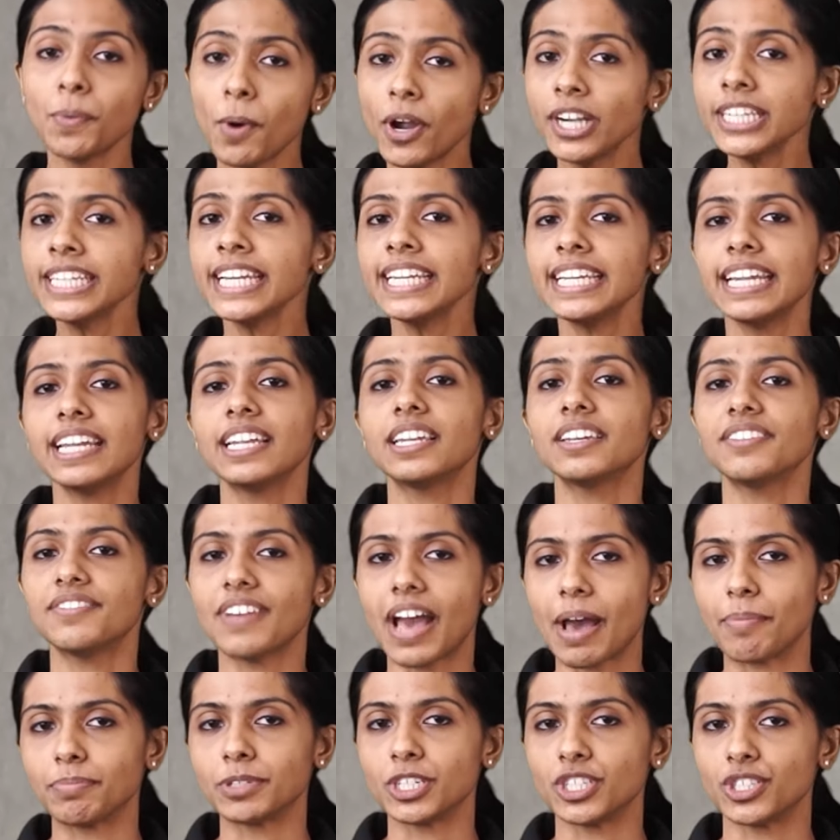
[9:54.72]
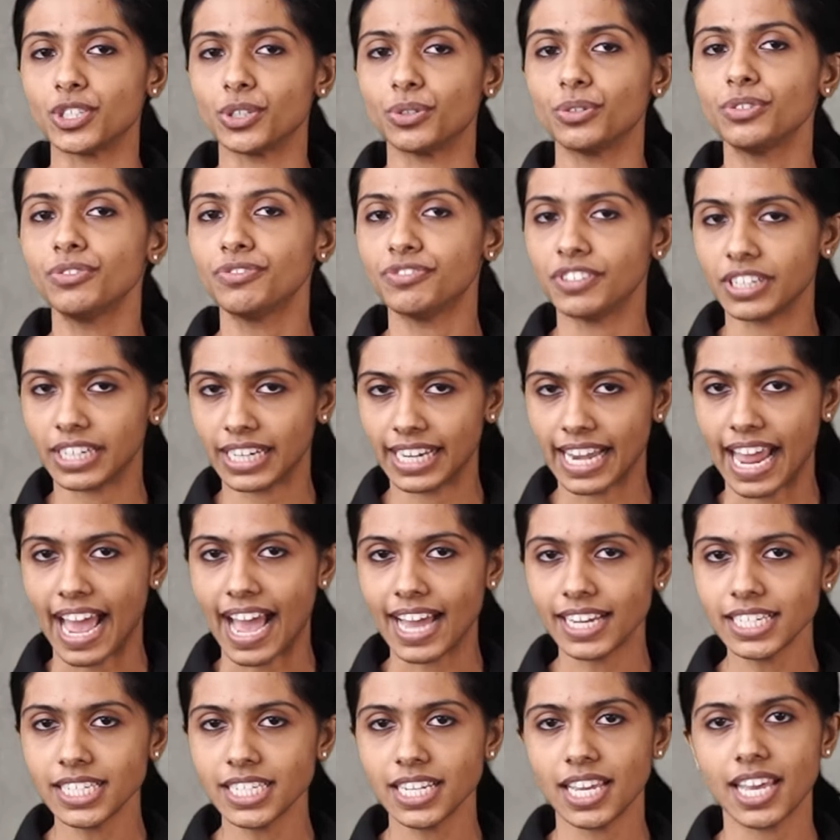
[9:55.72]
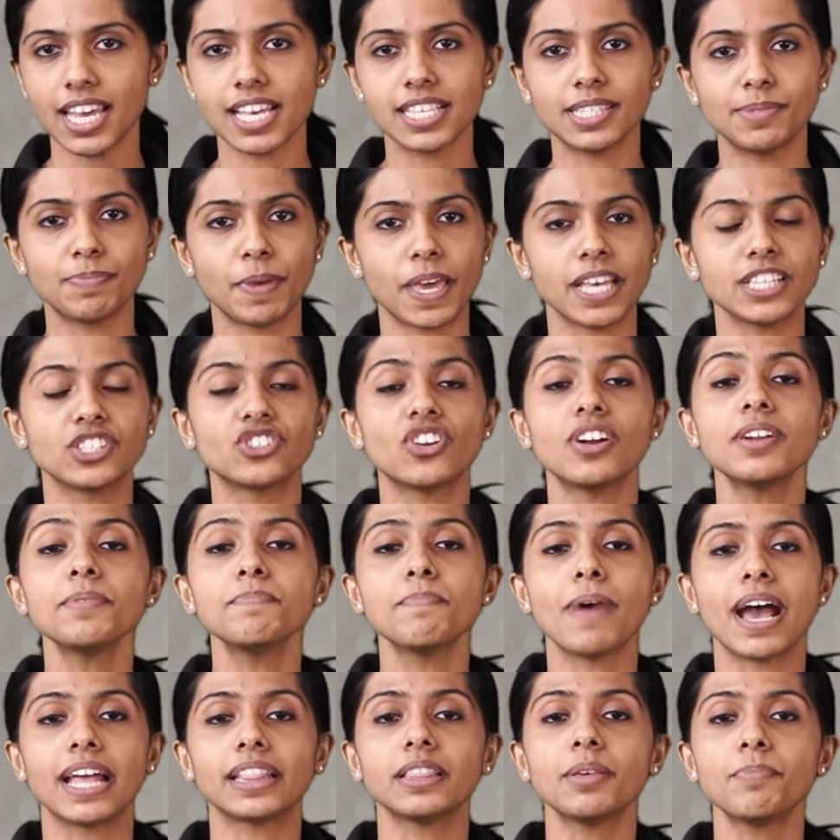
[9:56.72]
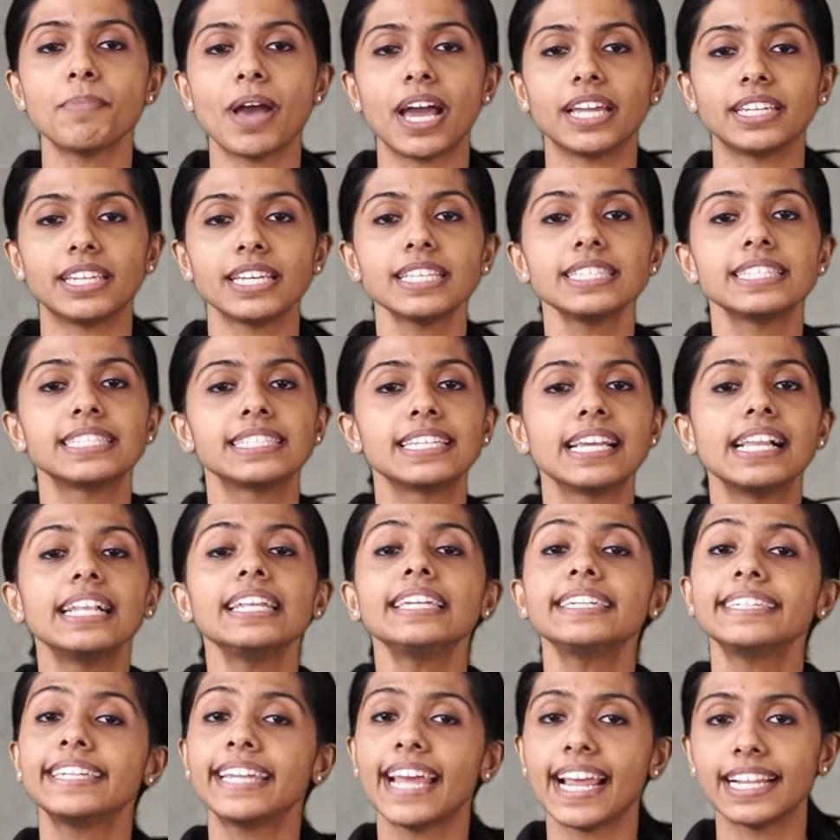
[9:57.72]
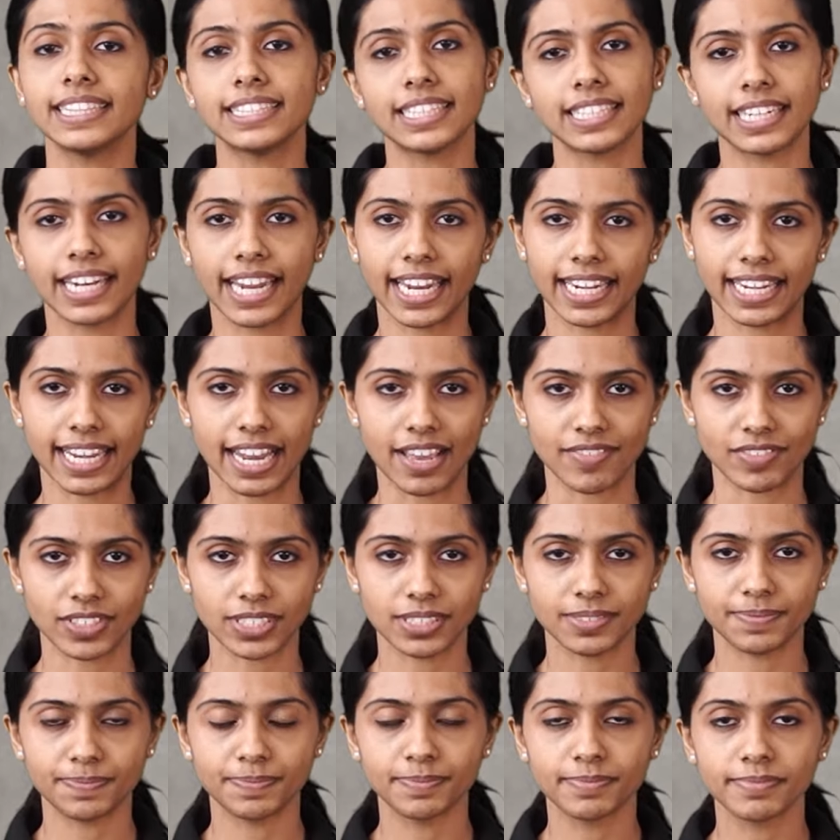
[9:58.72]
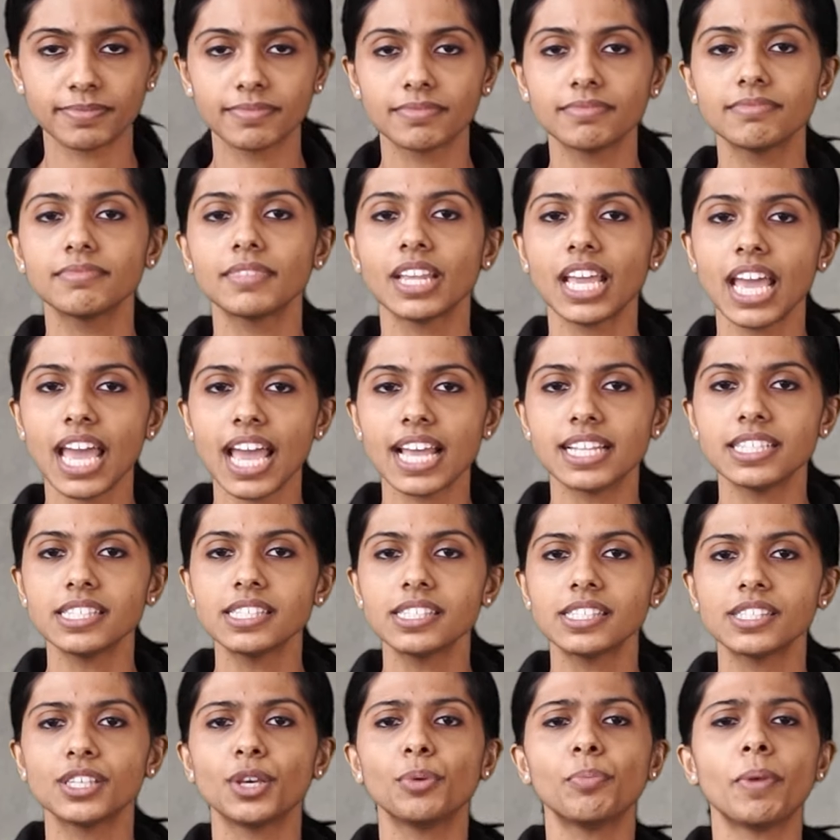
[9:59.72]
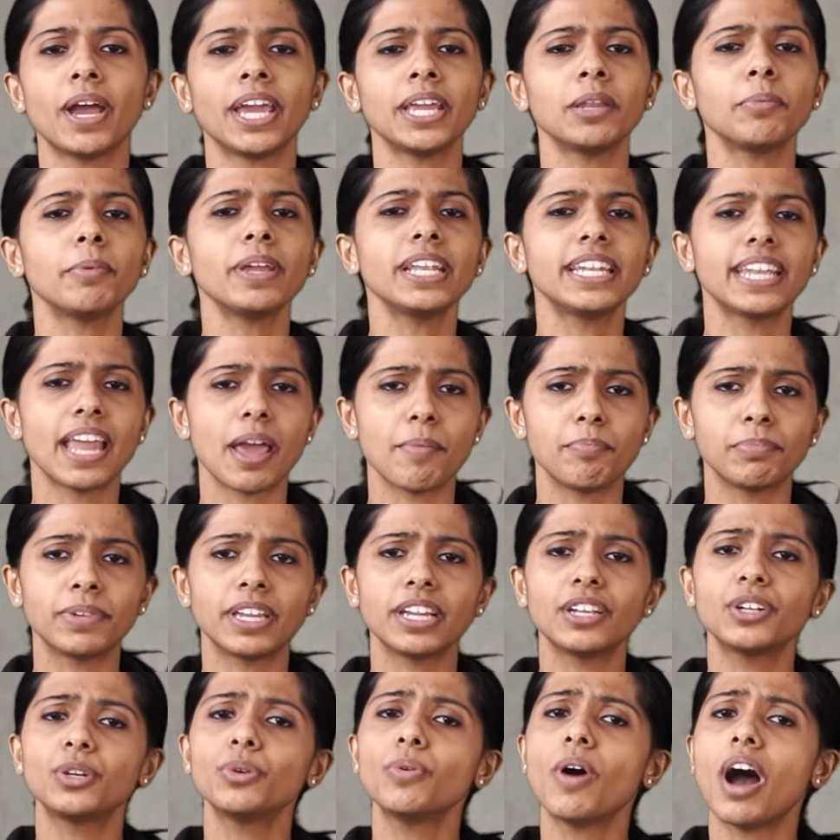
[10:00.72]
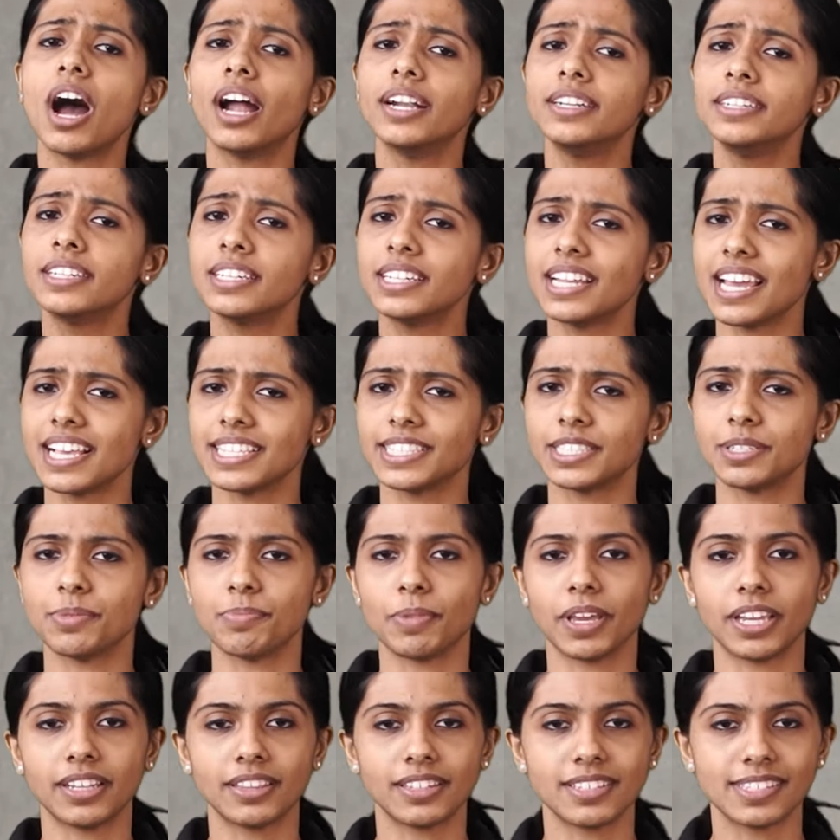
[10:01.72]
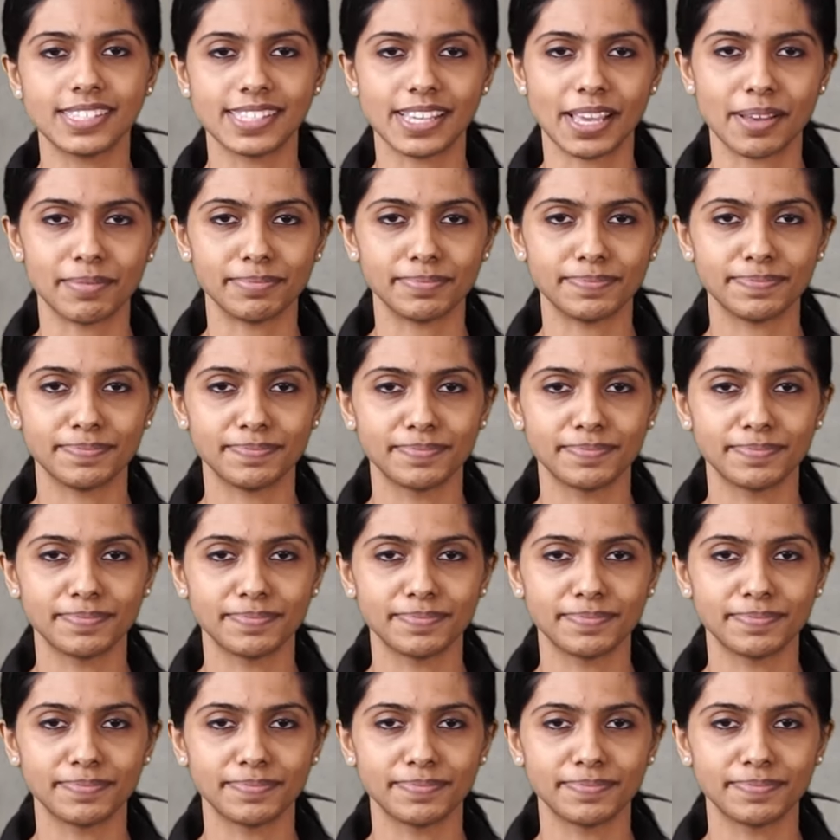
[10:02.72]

Quantitative aptitude for CLAT is based on mathematics till 10th grade level. Hence, you might be tempted to underestimate the same.